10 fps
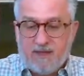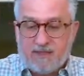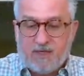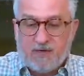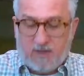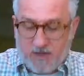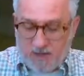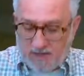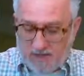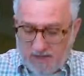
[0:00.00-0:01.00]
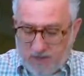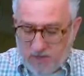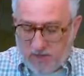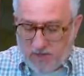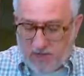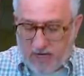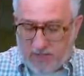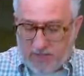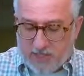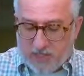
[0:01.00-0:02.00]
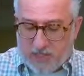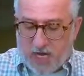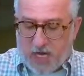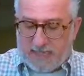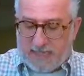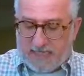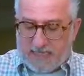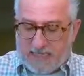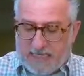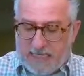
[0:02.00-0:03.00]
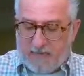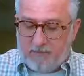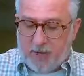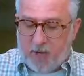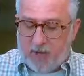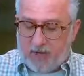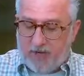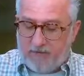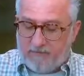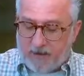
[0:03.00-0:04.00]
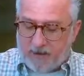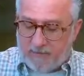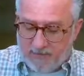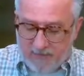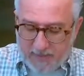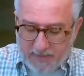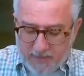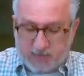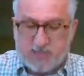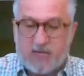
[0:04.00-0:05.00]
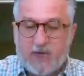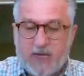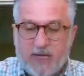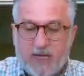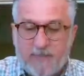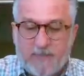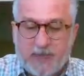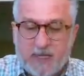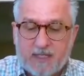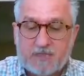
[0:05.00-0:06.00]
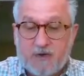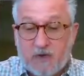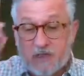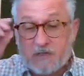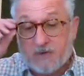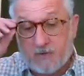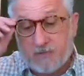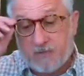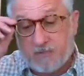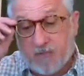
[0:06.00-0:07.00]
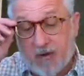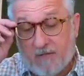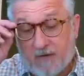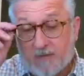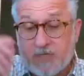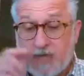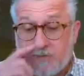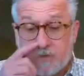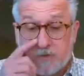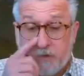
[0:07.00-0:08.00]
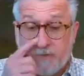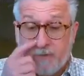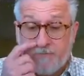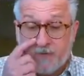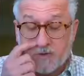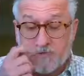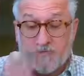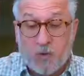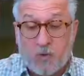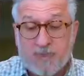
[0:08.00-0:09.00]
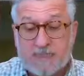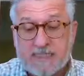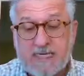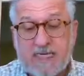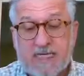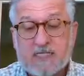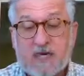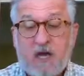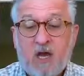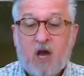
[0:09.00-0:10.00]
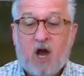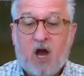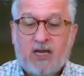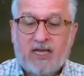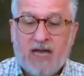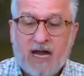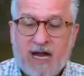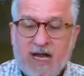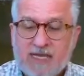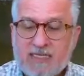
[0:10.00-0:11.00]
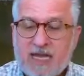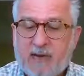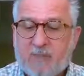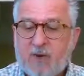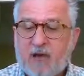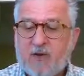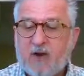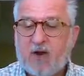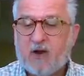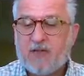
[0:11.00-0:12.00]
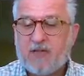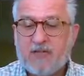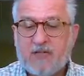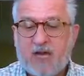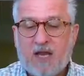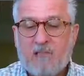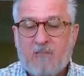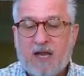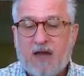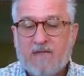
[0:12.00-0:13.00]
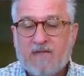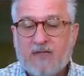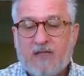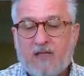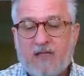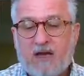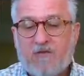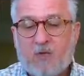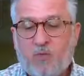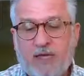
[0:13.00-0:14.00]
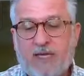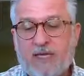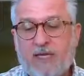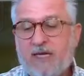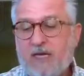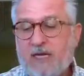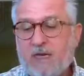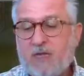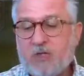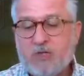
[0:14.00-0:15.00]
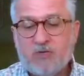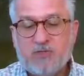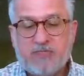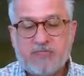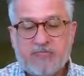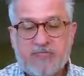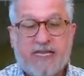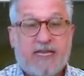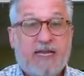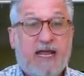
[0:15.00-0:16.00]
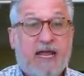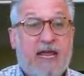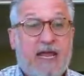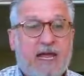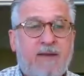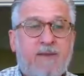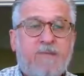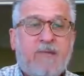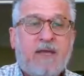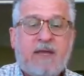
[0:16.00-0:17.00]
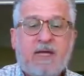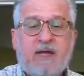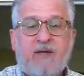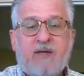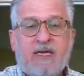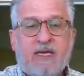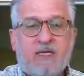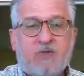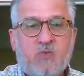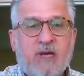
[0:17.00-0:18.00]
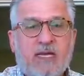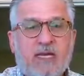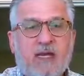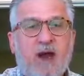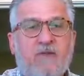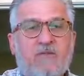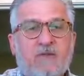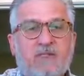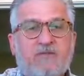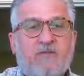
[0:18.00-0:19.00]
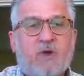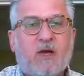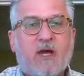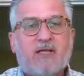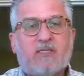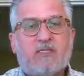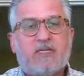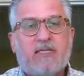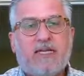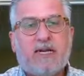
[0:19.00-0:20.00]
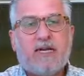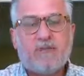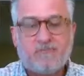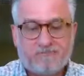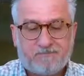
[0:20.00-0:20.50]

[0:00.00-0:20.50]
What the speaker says: So our devotion writer is John D. Bowen from Minnesota. His focus verse is Proverbs chapter 21, verse 4, that says, "Haughty eyes and a proud heart, the unplowed field of the wicked, produce sin." And here is what he offers for us today.